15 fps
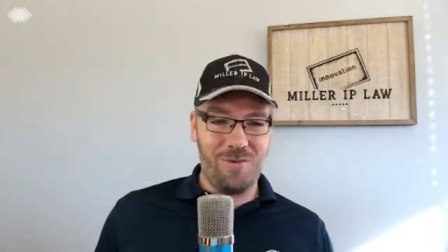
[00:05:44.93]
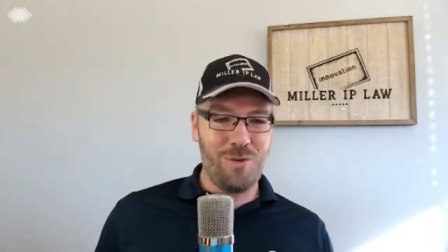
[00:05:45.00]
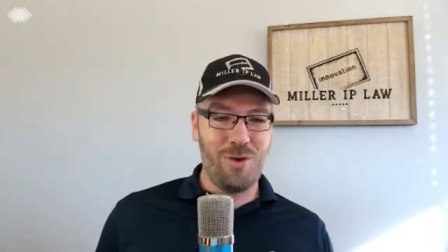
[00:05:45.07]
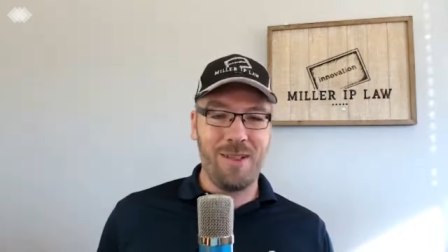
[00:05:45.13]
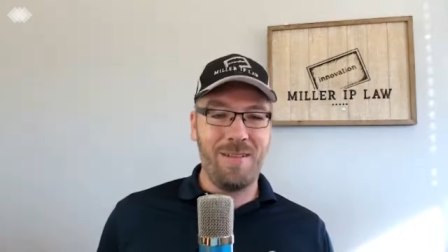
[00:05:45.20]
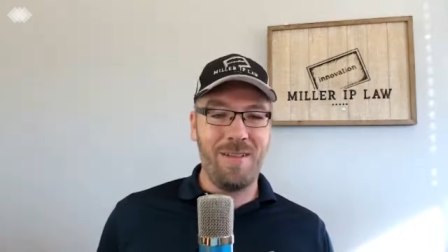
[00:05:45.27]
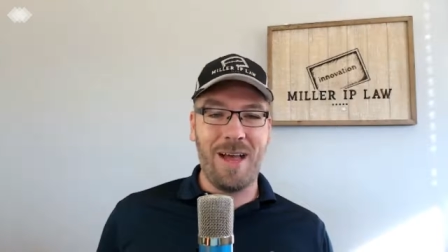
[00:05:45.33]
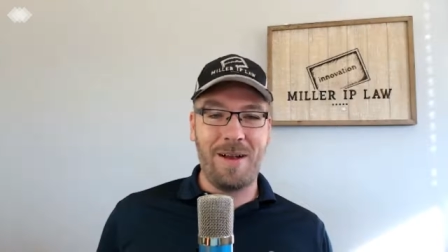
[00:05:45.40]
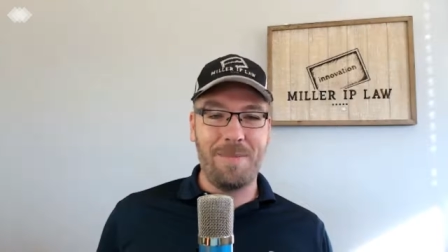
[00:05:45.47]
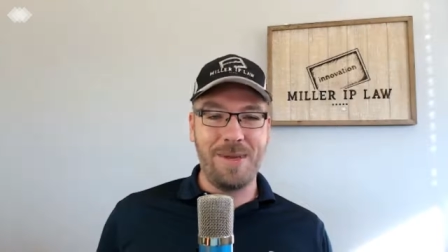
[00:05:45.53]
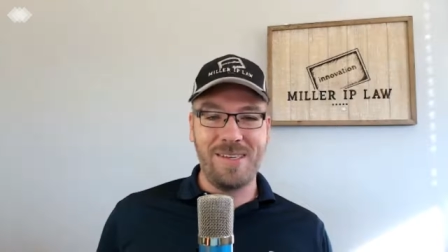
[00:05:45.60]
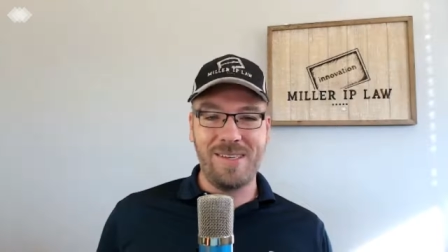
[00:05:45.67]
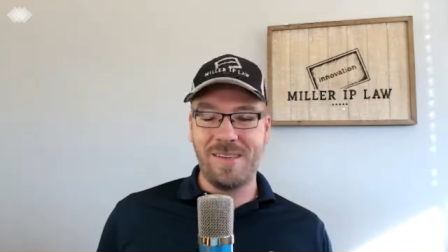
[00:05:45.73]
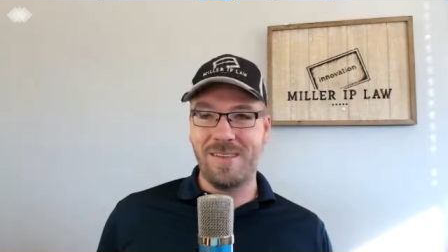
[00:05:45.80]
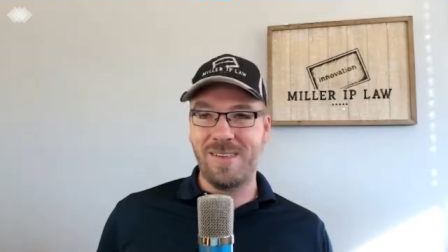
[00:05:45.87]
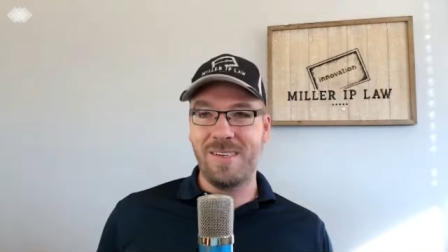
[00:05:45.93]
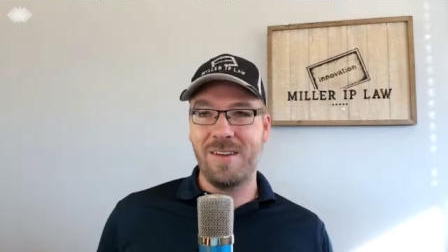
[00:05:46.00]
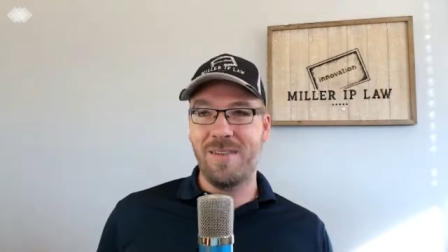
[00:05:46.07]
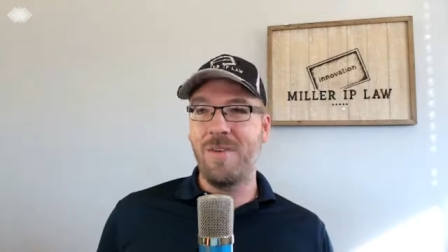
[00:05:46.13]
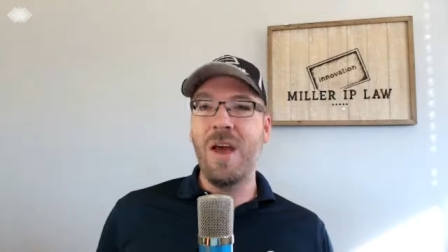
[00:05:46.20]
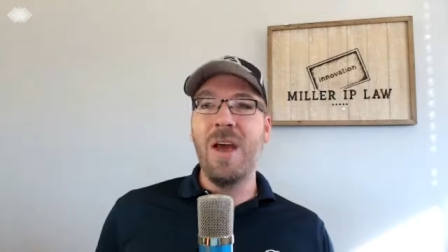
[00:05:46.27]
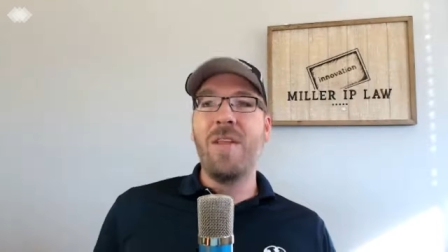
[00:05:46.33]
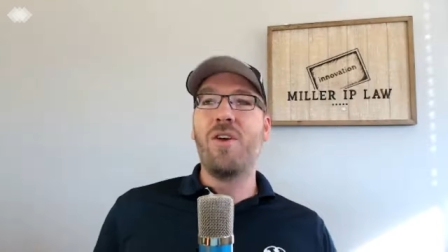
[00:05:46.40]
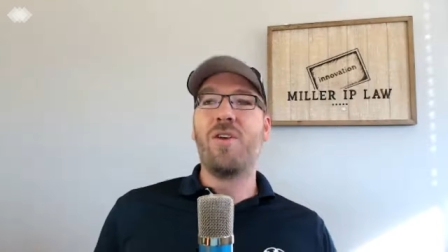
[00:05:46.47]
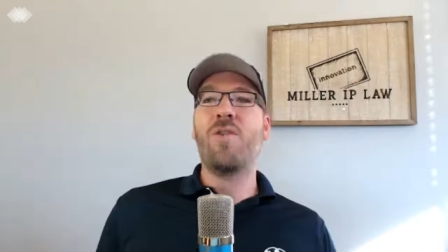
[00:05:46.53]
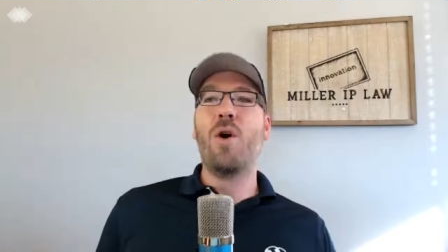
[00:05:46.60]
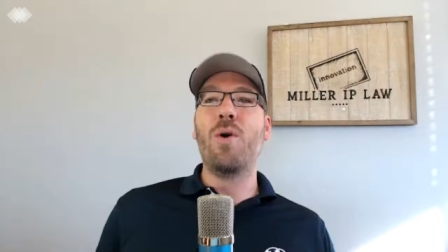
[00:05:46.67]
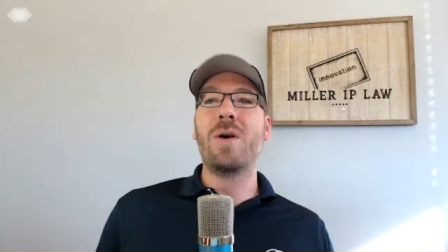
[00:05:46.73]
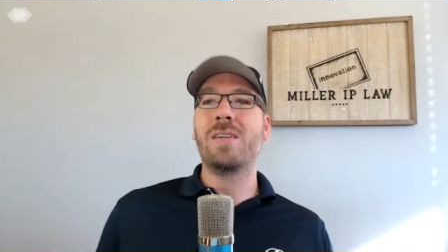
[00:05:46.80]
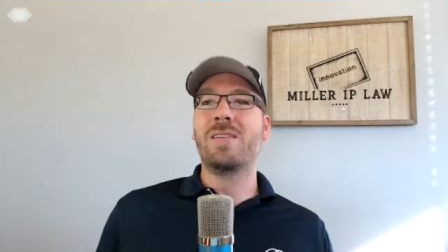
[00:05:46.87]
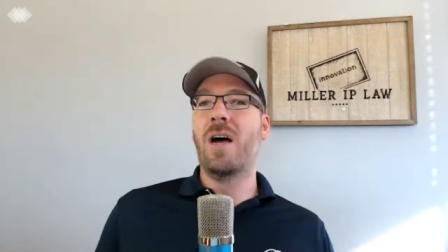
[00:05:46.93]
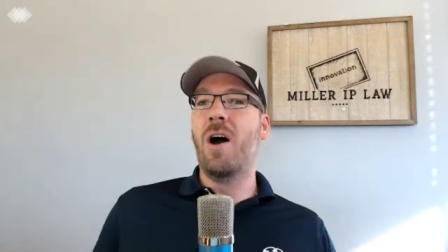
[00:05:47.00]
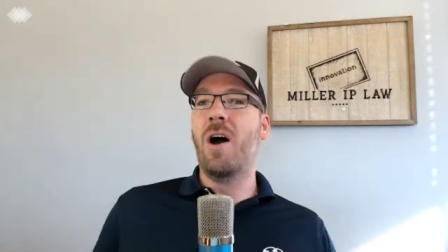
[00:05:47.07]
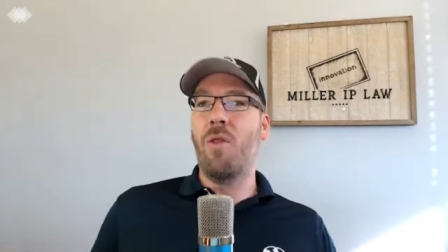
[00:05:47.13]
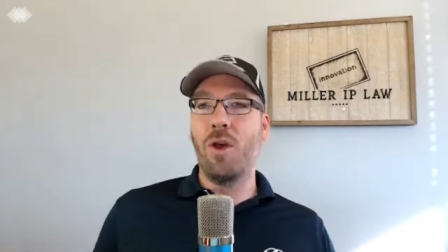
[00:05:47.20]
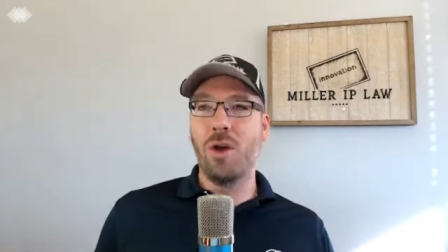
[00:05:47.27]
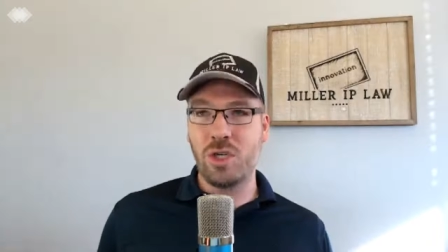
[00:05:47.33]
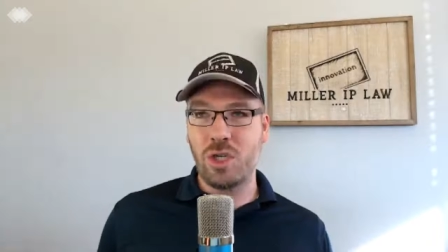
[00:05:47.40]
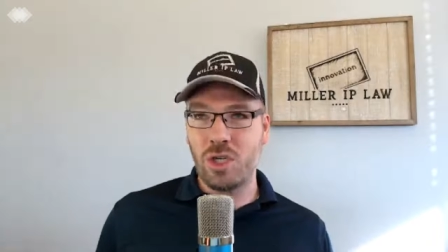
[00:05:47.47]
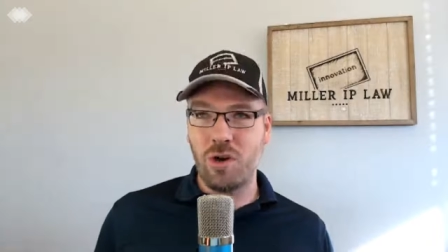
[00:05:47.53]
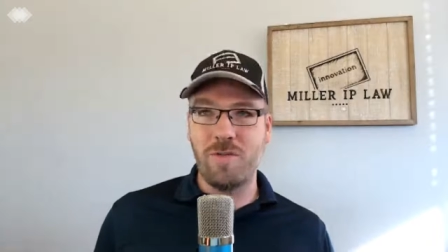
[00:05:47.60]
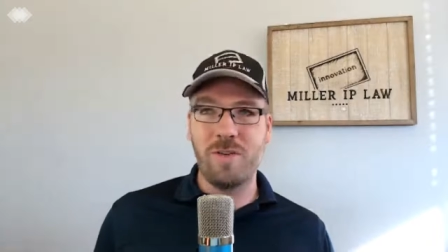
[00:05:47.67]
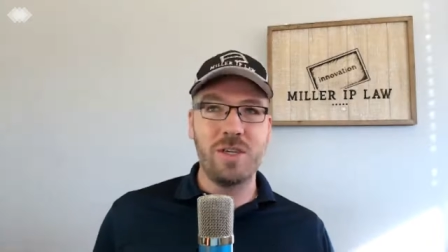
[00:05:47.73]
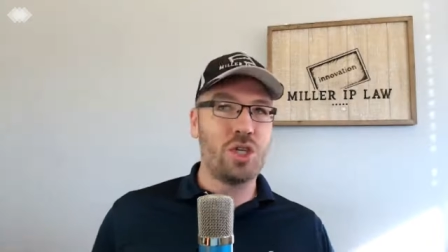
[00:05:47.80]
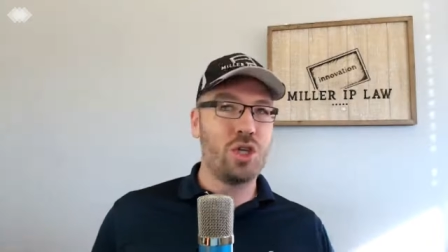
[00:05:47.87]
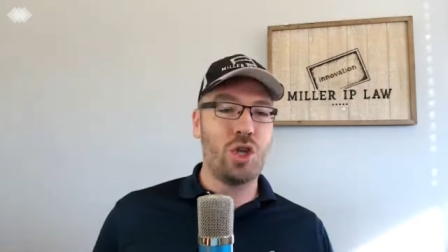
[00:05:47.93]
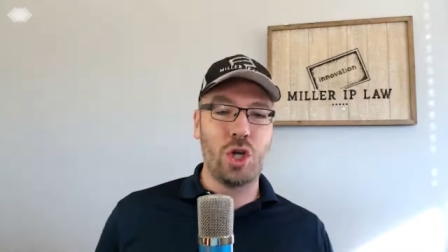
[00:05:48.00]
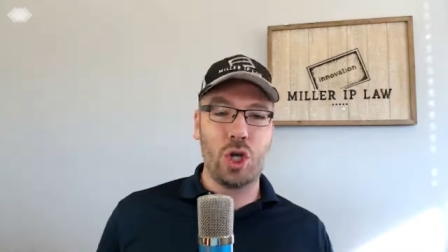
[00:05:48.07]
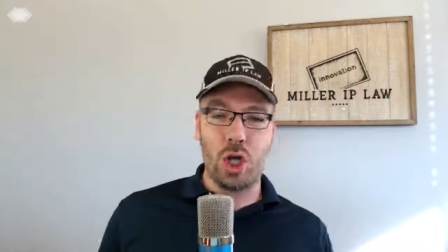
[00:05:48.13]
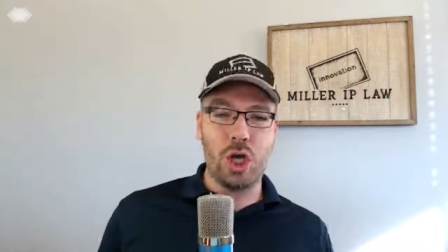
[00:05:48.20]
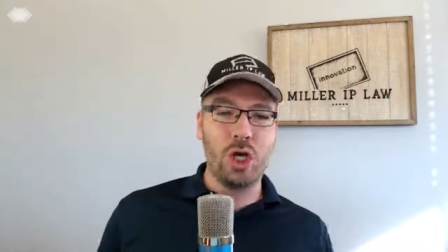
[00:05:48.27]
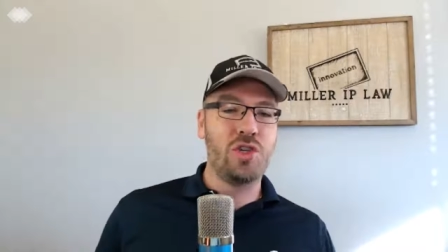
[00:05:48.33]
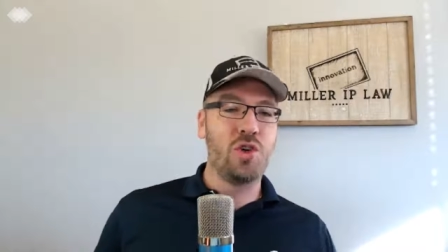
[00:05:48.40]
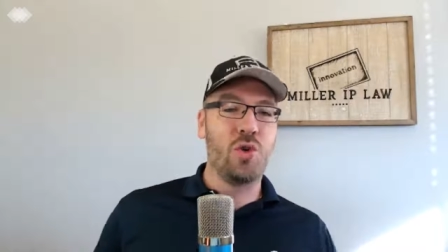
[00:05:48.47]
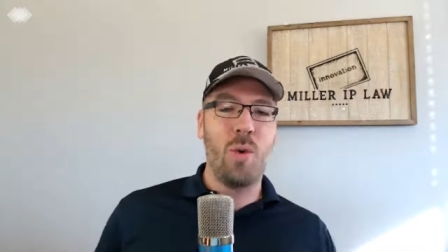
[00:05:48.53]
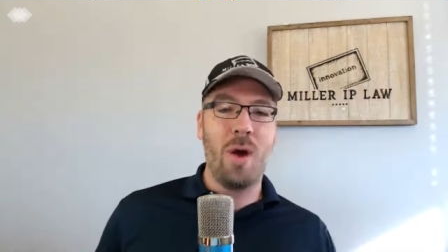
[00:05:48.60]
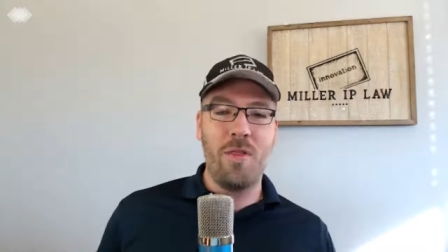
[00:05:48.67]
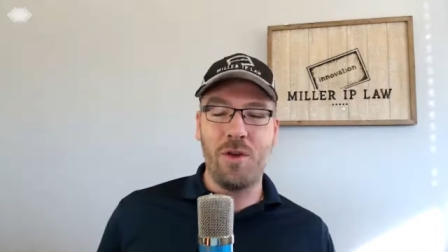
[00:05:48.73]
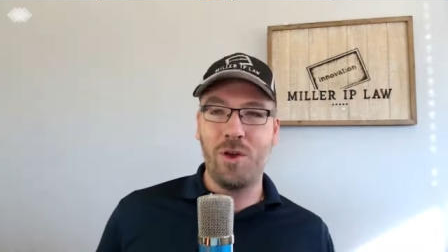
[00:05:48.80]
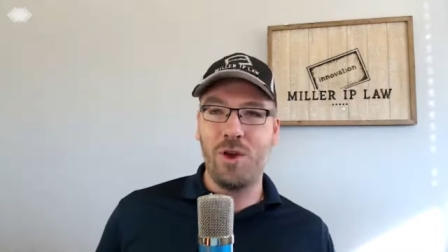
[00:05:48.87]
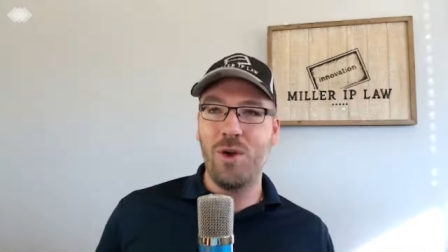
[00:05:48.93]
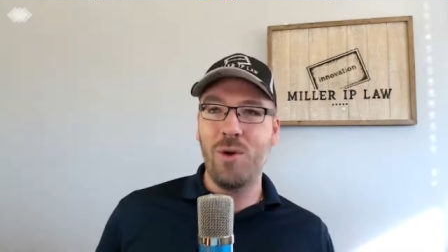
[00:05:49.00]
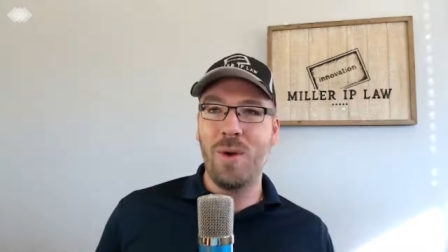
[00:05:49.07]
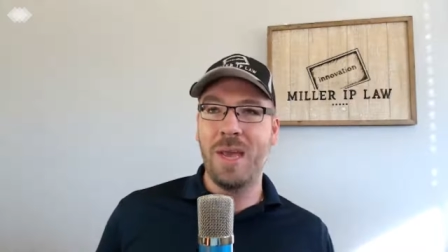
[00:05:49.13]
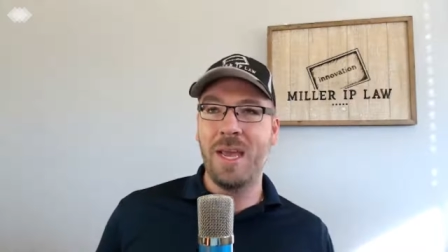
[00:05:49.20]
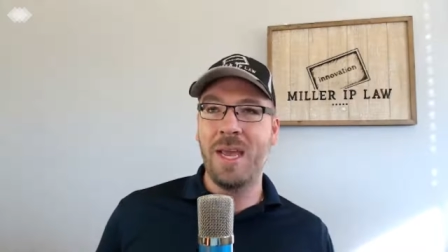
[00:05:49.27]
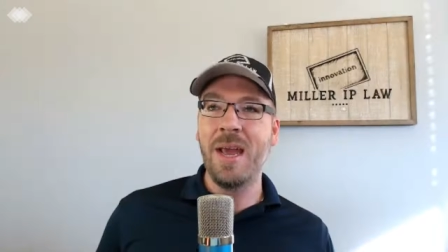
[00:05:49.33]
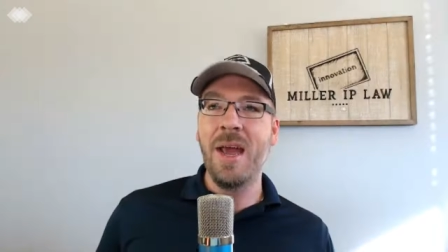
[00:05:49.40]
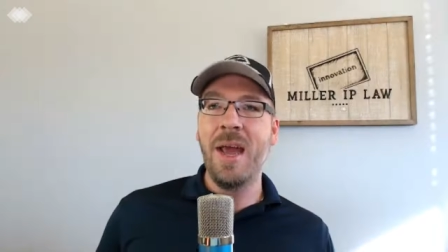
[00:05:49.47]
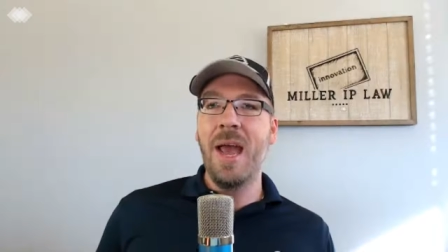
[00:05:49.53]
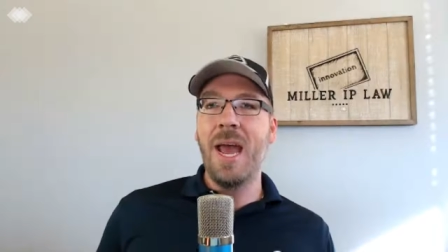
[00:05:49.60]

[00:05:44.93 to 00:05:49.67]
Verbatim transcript: for a lot of businesses of their focus on their service or their goods or what they're doing,